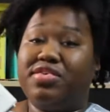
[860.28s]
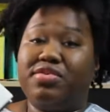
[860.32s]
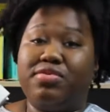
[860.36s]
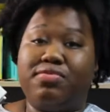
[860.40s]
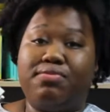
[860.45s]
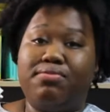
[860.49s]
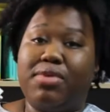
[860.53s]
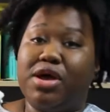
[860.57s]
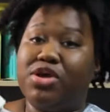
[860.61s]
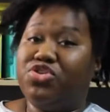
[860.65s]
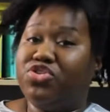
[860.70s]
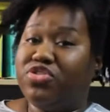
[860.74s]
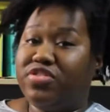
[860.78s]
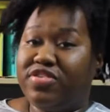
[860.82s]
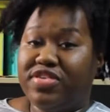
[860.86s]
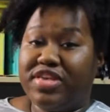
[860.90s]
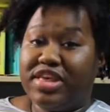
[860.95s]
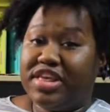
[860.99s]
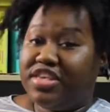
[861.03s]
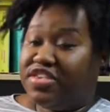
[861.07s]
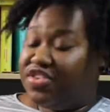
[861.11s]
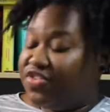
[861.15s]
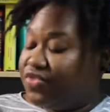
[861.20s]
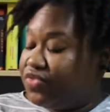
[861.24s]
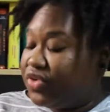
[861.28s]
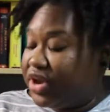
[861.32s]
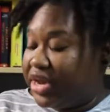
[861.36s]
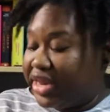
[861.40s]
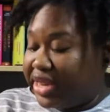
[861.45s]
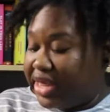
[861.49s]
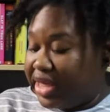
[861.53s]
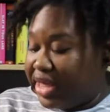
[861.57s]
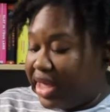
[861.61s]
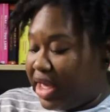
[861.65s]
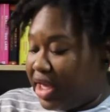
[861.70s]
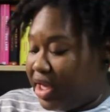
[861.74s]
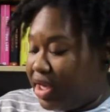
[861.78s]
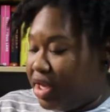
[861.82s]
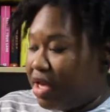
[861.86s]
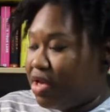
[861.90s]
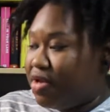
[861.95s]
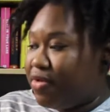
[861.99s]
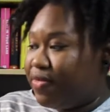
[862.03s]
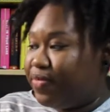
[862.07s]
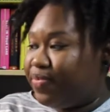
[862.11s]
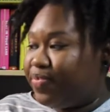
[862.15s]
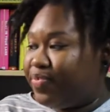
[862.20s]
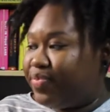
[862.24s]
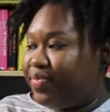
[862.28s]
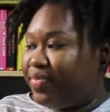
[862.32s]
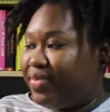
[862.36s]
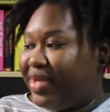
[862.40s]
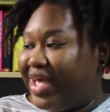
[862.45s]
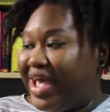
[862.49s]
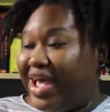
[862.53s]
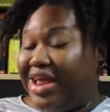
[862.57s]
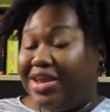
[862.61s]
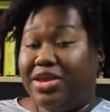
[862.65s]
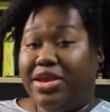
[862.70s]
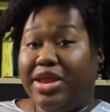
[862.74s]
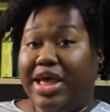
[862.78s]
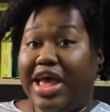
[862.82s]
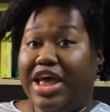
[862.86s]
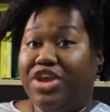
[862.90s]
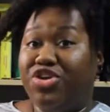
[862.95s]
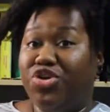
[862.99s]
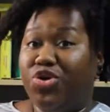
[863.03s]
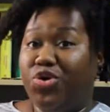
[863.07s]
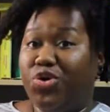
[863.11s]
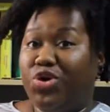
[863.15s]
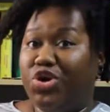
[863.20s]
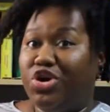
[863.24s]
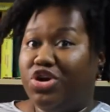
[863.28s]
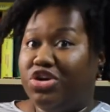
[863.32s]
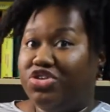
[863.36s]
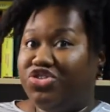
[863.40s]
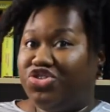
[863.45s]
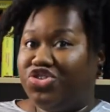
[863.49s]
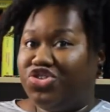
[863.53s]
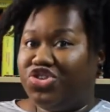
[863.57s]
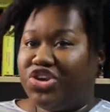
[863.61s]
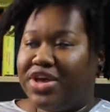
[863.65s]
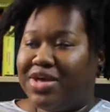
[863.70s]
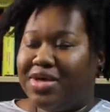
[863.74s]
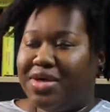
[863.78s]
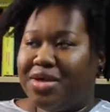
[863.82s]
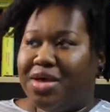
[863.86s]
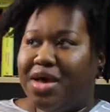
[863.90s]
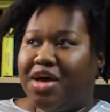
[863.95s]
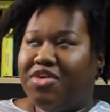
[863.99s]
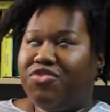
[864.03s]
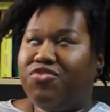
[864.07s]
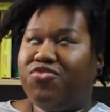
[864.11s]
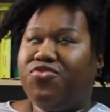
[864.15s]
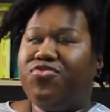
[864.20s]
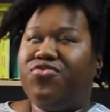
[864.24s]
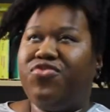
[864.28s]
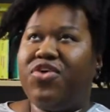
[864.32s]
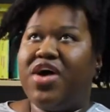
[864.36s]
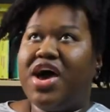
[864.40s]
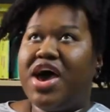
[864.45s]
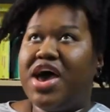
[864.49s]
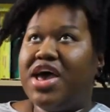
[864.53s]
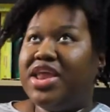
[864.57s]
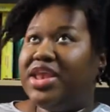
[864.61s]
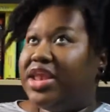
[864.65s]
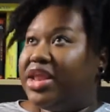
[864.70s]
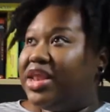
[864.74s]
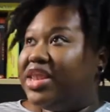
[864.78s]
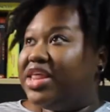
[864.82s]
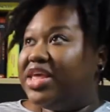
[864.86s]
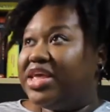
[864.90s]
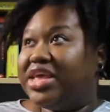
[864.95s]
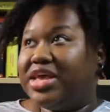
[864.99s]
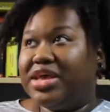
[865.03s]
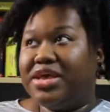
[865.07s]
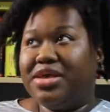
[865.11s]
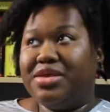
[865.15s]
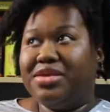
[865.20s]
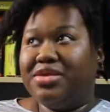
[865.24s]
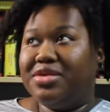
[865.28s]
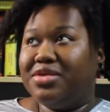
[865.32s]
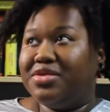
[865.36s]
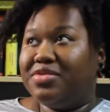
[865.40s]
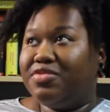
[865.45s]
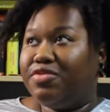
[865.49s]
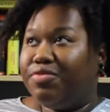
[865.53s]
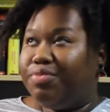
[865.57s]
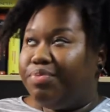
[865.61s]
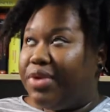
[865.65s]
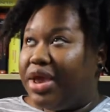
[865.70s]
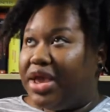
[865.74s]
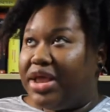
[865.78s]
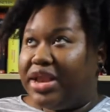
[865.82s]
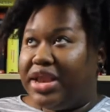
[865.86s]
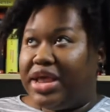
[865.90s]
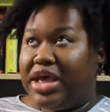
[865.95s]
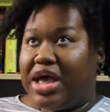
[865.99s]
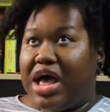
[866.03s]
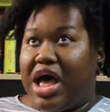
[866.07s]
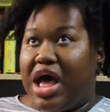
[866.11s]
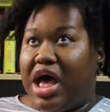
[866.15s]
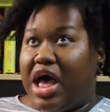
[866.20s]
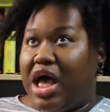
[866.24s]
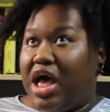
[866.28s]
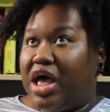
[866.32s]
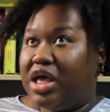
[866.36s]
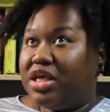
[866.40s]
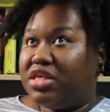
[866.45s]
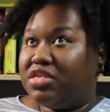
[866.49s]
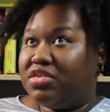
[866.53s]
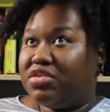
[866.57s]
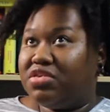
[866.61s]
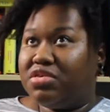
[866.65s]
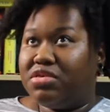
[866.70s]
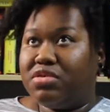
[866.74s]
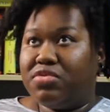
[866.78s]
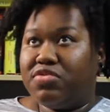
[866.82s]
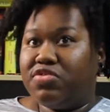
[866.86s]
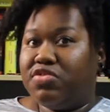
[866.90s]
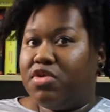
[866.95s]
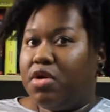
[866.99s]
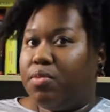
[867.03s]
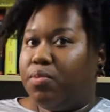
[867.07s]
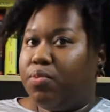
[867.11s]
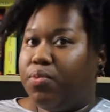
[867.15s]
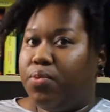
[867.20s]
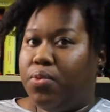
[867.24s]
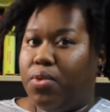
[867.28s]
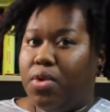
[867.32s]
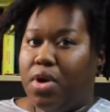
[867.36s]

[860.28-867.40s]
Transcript: my good sis Rennie and Edo Lodge finally made it as top.